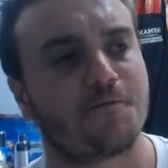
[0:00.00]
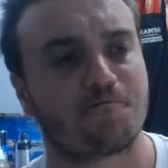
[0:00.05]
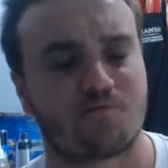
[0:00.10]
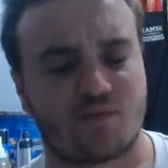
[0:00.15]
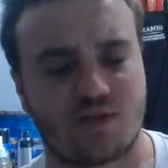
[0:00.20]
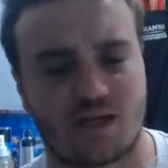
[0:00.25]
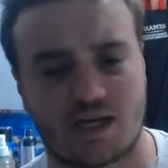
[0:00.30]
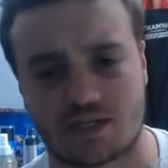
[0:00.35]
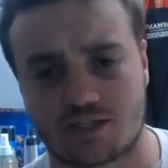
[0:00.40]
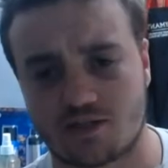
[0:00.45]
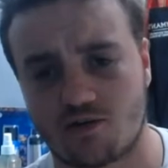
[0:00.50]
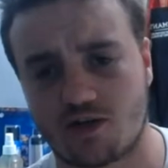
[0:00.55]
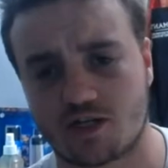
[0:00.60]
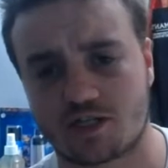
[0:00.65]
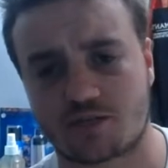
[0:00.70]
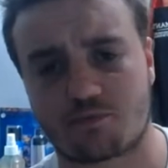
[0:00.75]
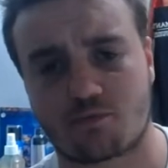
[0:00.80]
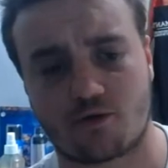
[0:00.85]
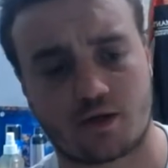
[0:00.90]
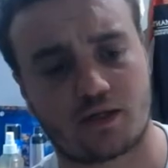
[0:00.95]
Yeah, it's a
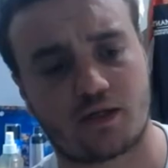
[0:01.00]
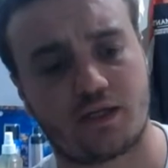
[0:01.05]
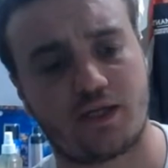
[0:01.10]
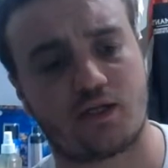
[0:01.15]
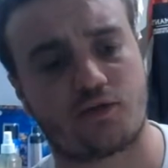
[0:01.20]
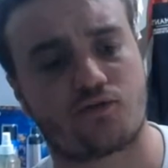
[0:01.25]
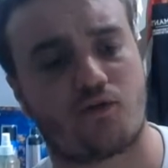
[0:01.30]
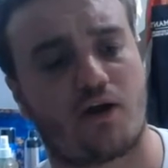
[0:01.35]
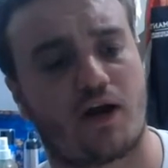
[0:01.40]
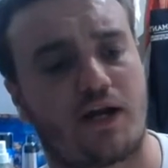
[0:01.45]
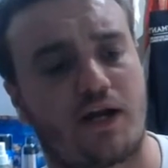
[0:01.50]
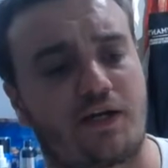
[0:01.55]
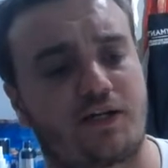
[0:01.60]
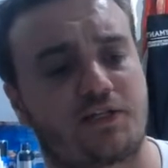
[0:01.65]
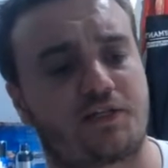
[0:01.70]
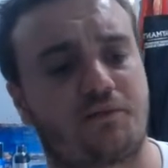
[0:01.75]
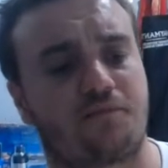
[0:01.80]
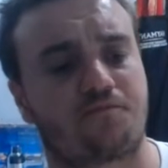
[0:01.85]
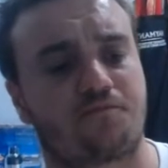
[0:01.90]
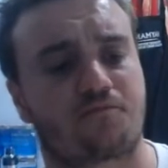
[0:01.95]
nice prickly
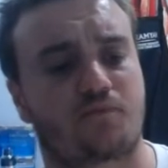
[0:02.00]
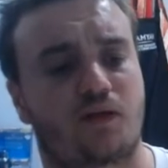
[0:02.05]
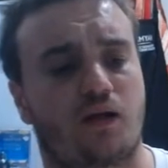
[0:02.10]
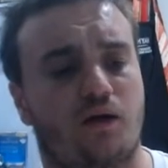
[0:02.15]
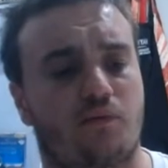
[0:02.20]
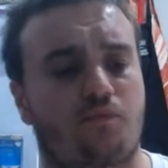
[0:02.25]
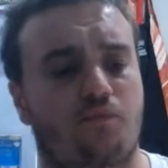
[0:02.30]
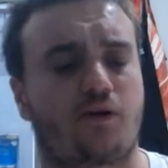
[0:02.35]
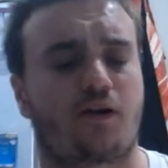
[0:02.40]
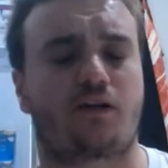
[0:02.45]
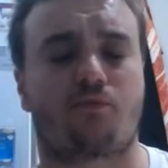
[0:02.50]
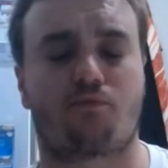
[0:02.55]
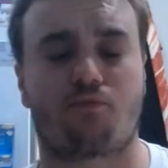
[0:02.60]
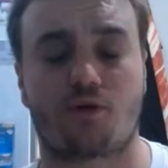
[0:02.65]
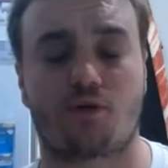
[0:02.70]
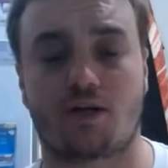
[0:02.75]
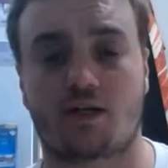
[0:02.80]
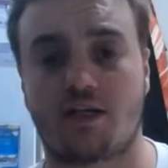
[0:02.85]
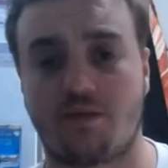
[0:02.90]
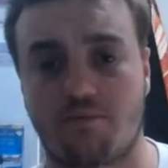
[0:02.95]
dryness,
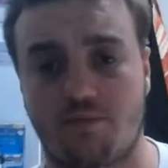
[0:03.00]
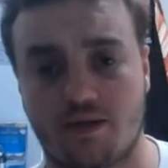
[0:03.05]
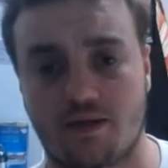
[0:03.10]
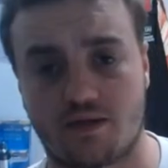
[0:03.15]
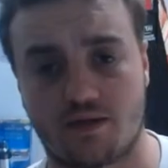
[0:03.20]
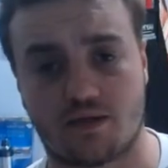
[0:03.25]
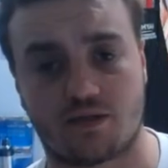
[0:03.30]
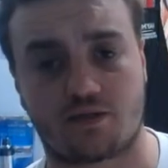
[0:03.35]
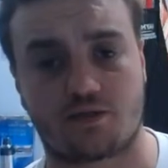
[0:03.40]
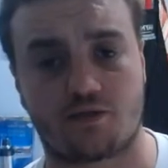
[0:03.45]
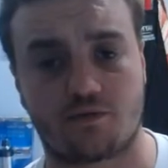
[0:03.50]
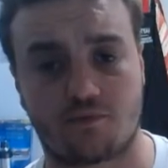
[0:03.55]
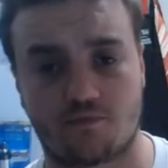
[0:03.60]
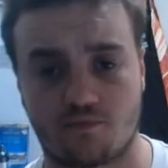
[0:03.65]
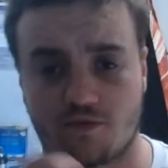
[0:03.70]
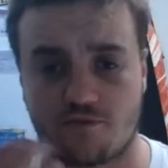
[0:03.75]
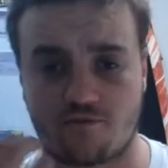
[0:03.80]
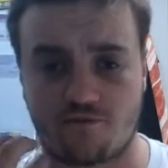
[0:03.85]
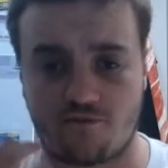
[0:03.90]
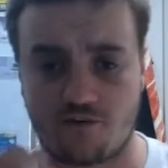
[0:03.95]
prickly bitterness
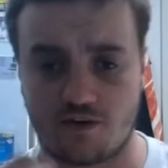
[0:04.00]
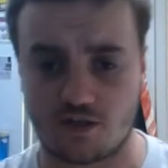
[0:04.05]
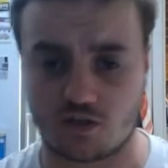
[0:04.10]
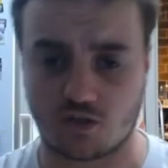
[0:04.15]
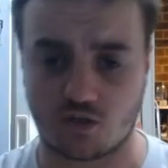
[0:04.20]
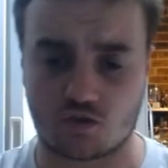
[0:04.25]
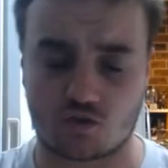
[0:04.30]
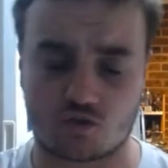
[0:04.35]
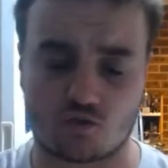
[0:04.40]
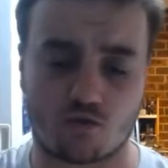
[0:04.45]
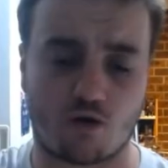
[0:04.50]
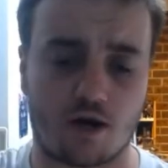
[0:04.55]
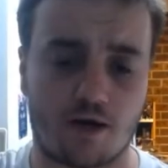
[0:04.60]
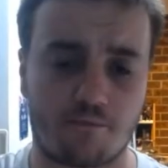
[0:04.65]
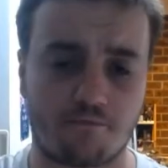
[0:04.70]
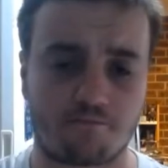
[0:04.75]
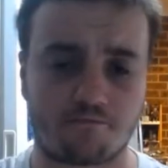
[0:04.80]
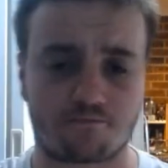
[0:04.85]
that finishes dry.